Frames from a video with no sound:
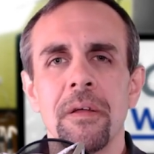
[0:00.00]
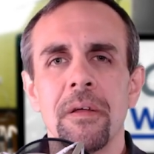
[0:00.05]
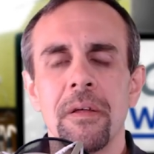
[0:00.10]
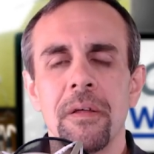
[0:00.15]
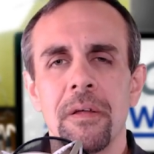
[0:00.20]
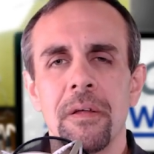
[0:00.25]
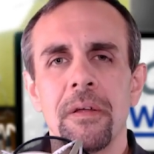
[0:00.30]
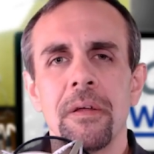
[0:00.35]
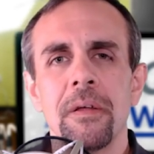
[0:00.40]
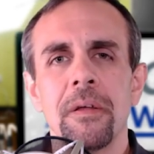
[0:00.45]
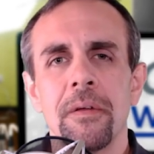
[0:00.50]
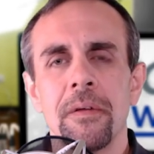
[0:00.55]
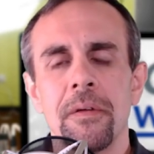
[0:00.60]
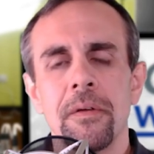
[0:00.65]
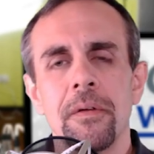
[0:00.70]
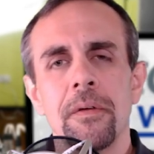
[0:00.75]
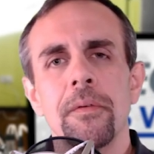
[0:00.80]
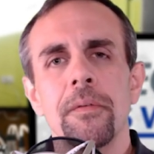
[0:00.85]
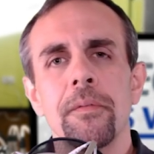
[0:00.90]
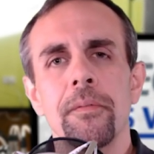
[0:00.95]

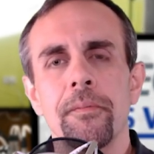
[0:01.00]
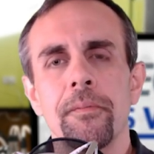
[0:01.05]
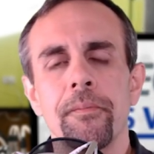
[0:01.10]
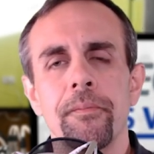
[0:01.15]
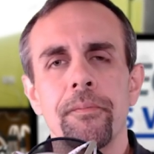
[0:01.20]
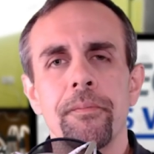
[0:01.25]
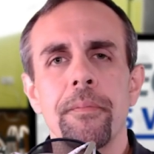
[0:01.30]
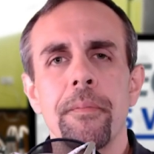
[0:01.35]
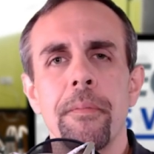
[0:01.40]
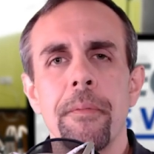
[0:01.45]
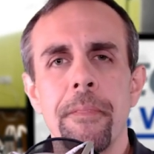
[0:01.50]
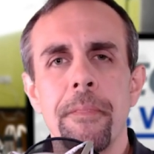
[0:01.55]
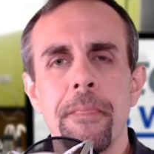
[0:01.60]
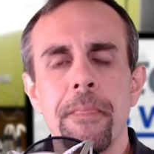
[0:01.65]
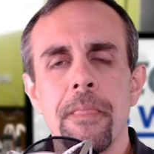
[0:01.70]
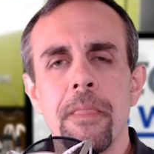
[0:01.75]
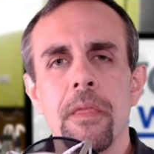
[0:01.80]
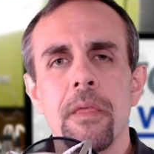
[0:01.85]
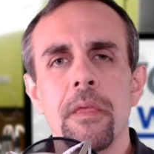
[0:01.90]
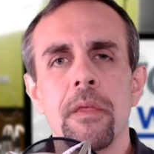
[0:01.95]

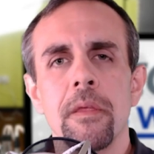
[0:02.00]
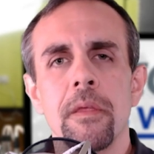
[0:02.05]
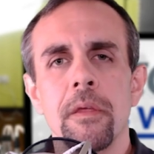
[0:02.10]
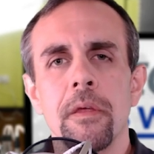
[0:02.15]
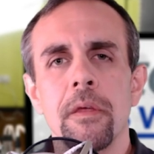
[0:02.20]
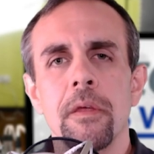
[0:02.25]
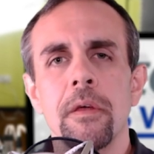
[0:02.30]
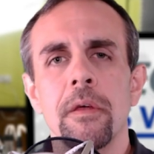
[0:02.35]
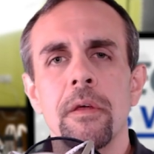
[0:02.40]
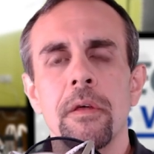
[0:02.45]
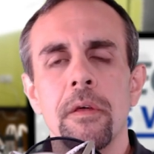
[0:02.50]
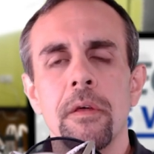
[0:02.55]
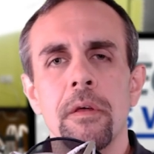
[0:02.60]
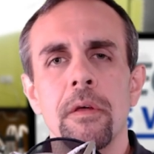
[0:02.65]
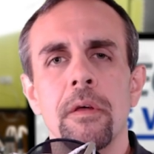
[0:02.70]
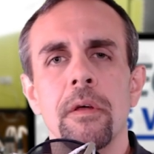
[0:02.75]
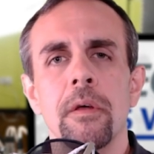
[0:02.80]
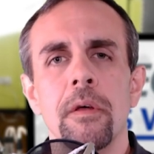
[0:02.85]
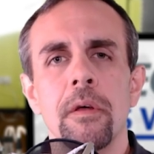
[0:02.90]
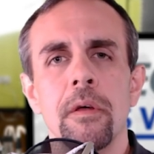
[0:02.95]

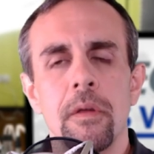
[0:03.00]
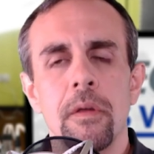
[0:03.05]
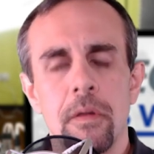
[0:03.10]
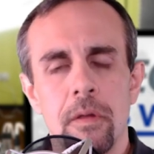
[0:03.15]
(not speaking)